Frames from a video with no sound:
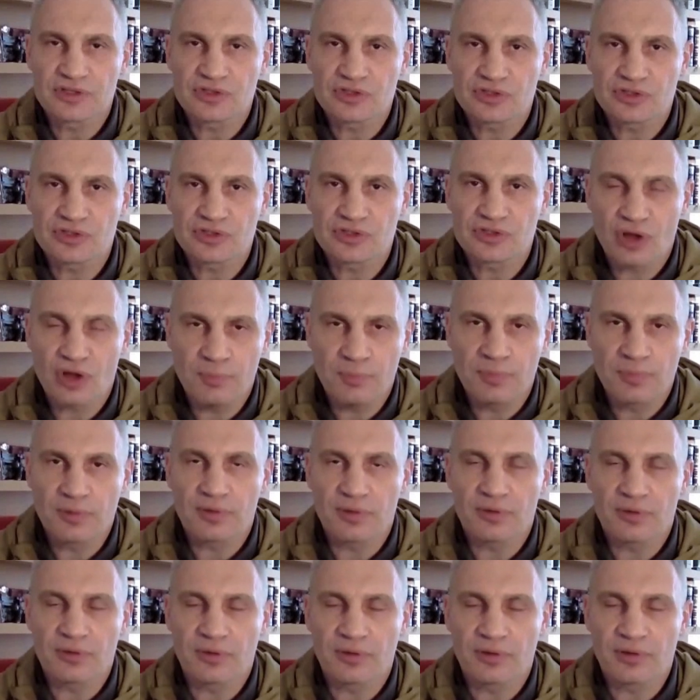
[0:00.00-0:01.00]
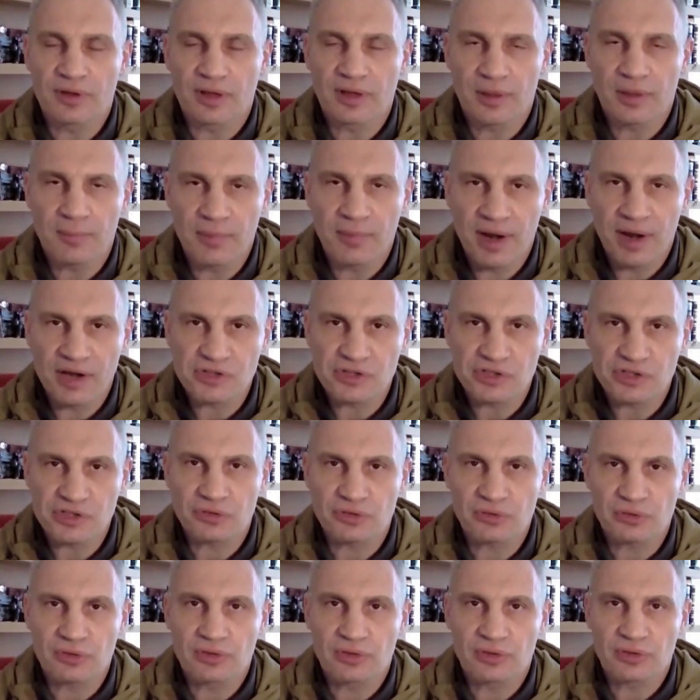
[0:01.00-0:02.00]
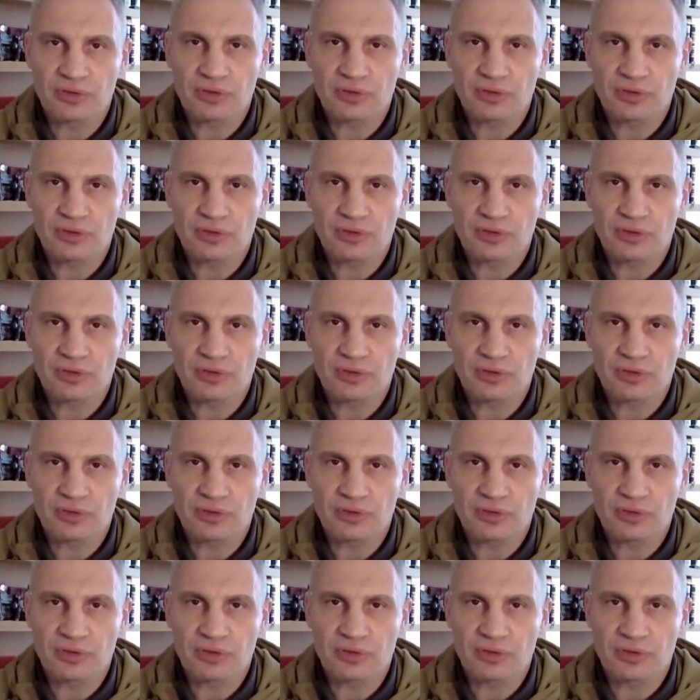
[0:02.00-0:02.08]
stop commercial